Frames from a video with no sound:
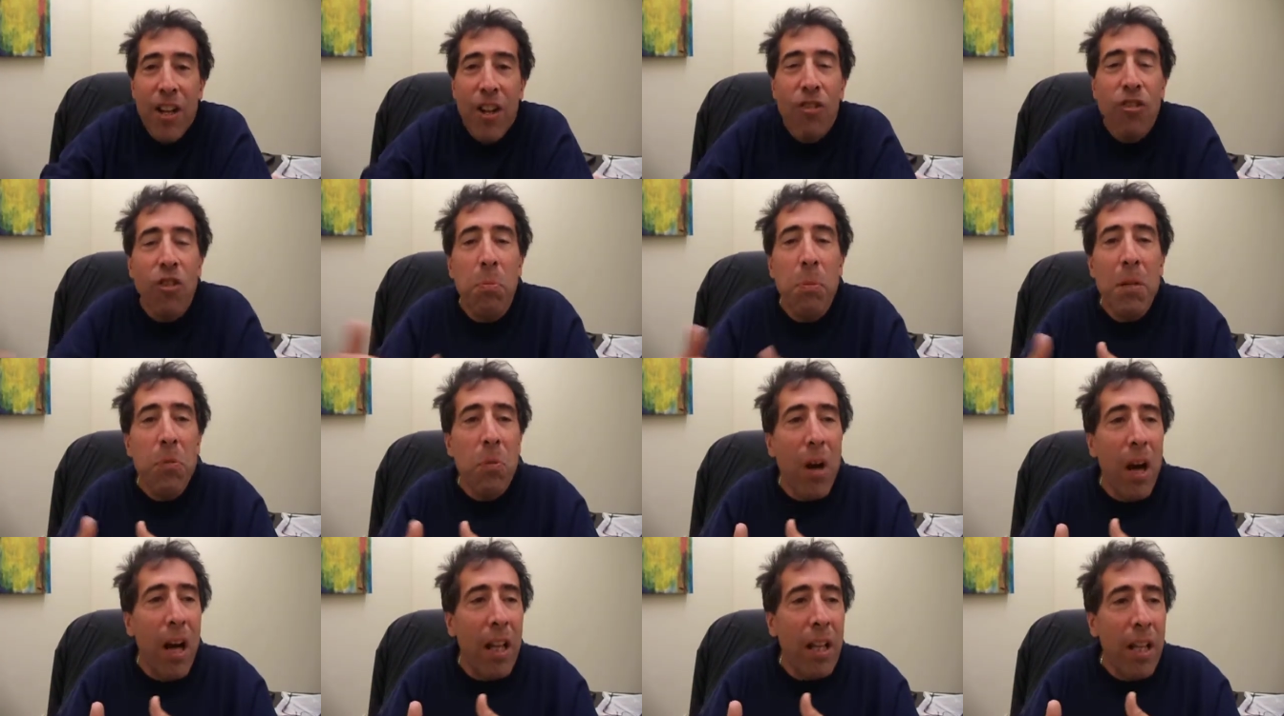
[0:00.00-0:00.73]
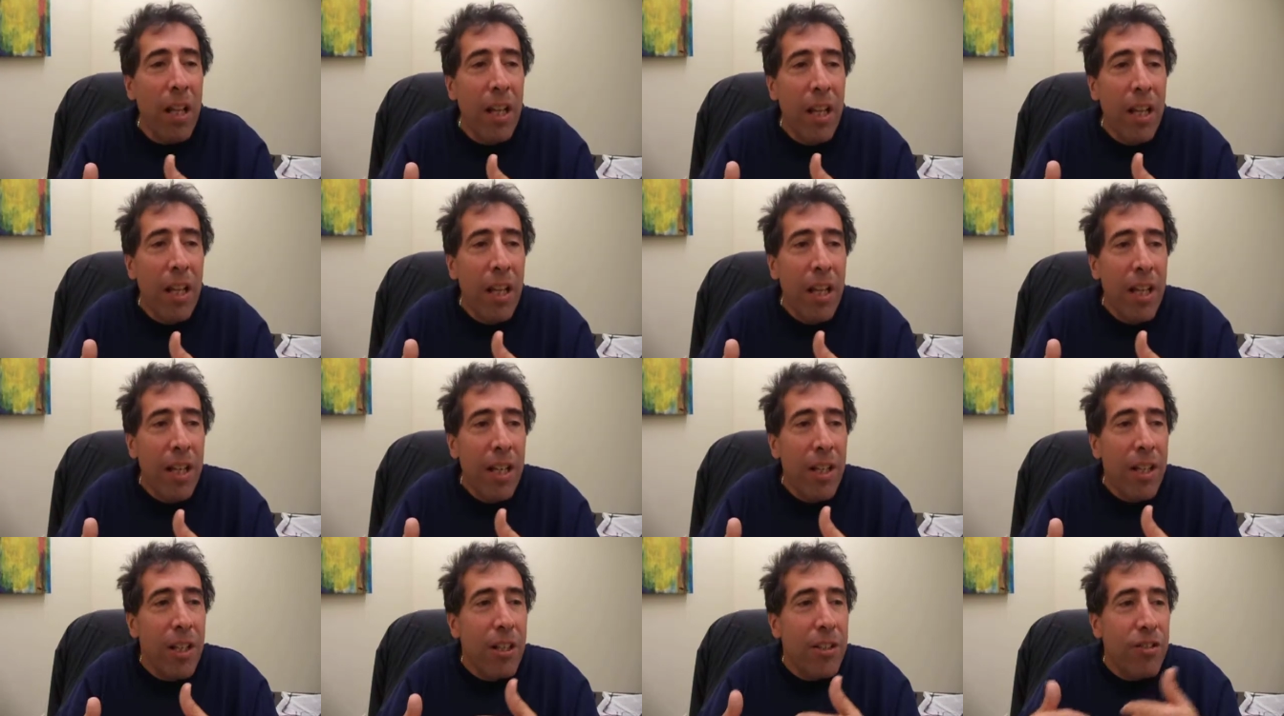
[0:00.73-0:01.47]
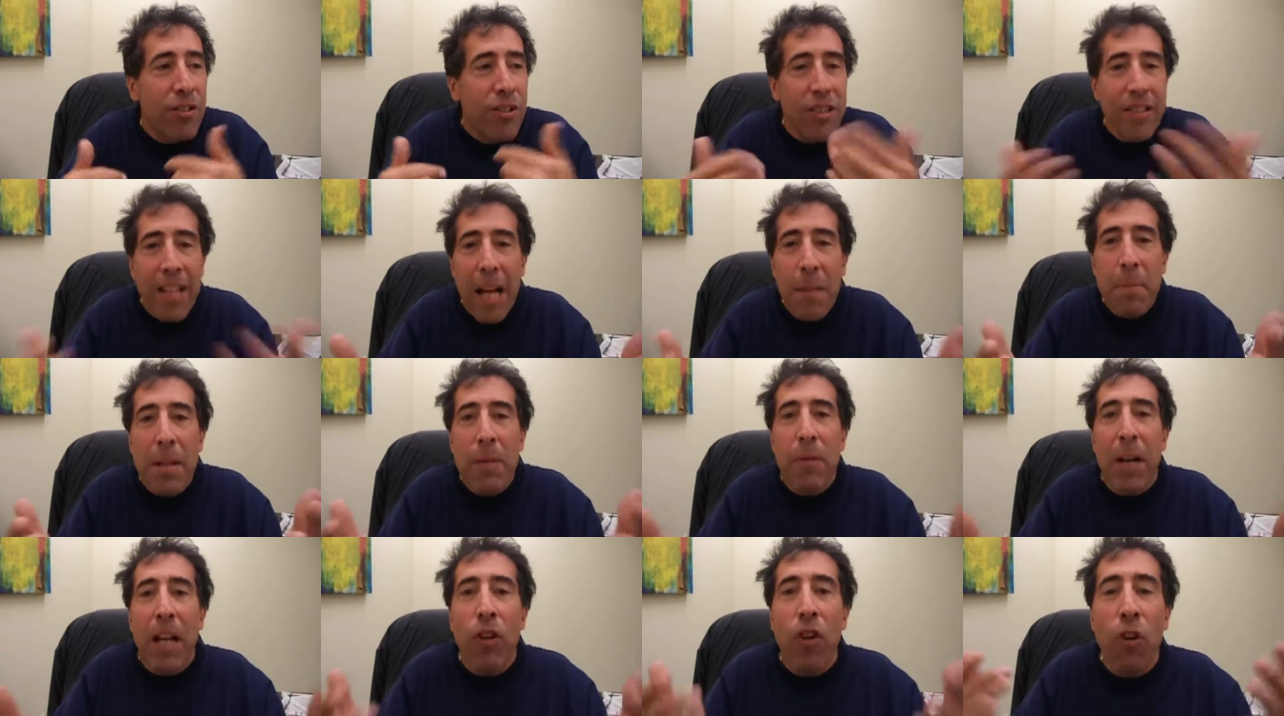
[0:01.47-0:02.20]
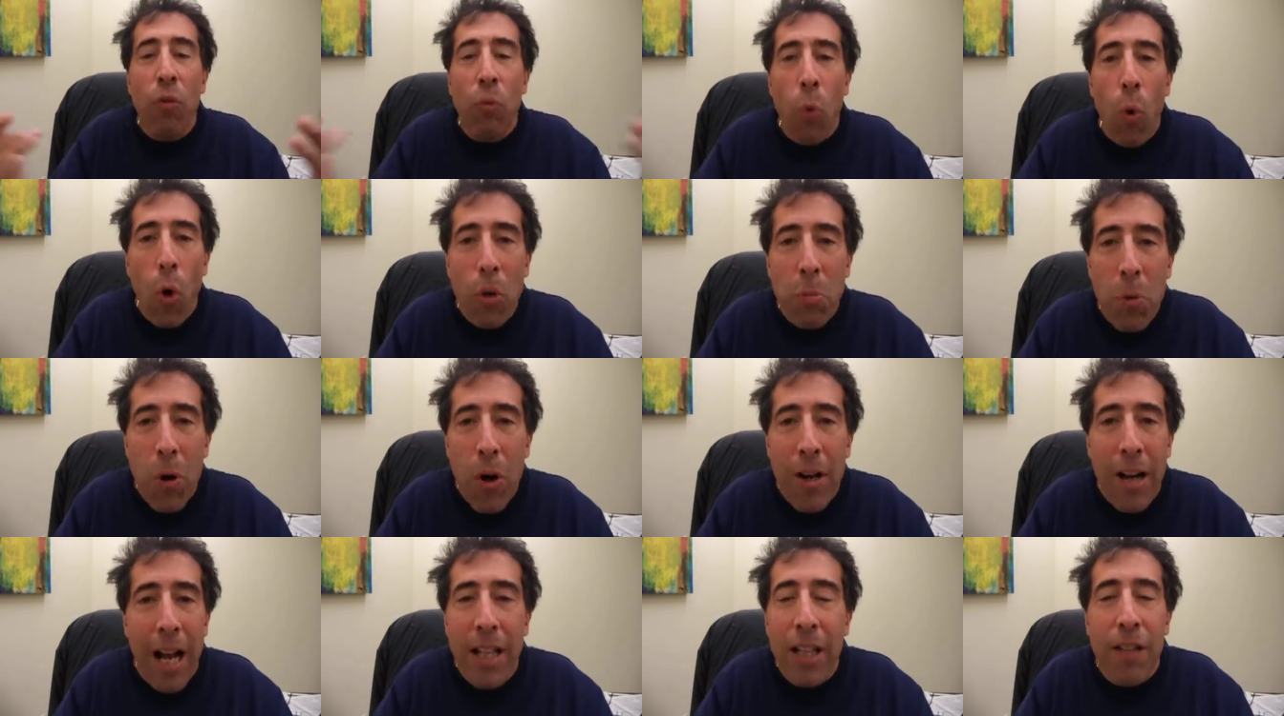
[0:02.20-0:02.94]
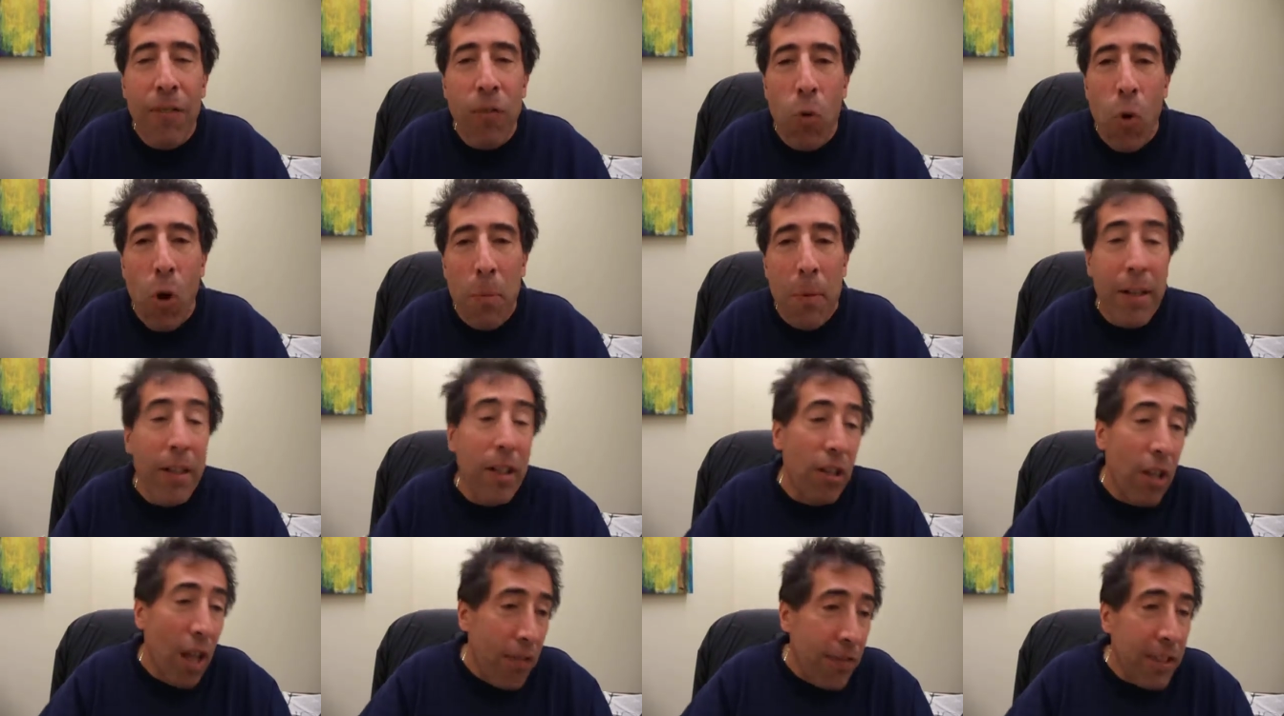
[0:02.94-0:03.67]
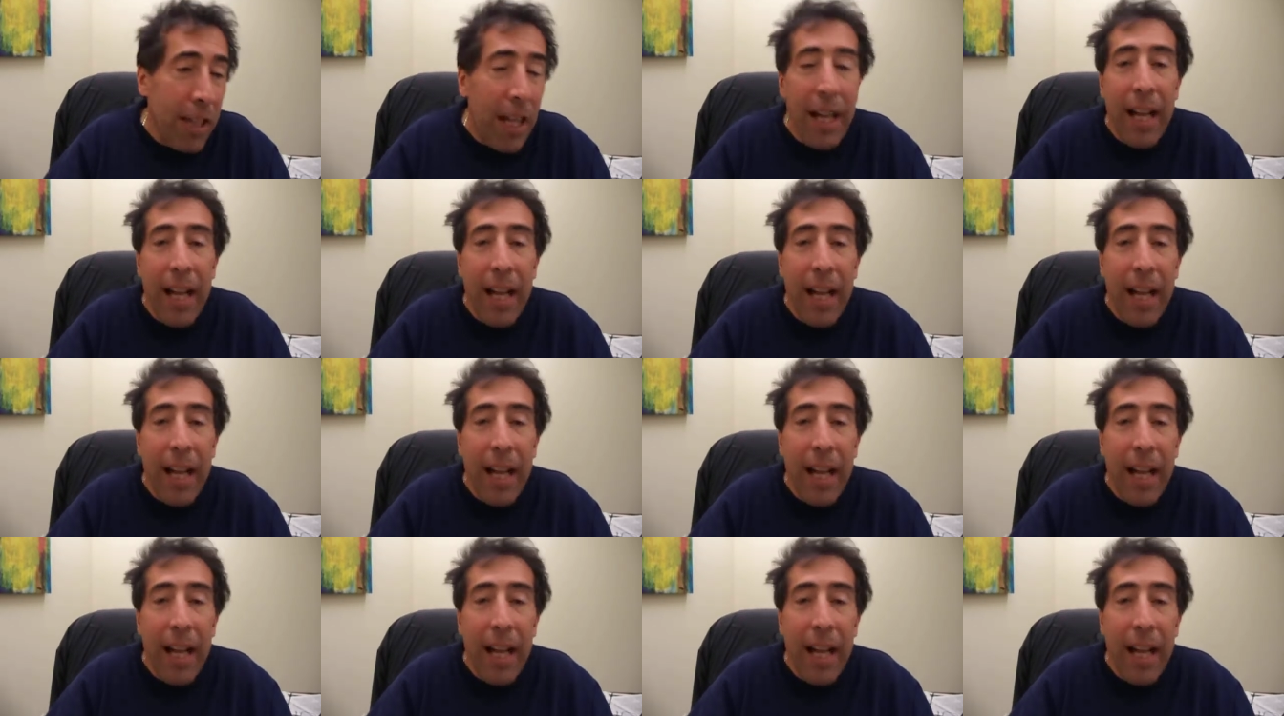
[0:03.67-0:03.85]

So meanwhile, does that mean when I go to Walmart, I love Walmart, I love it.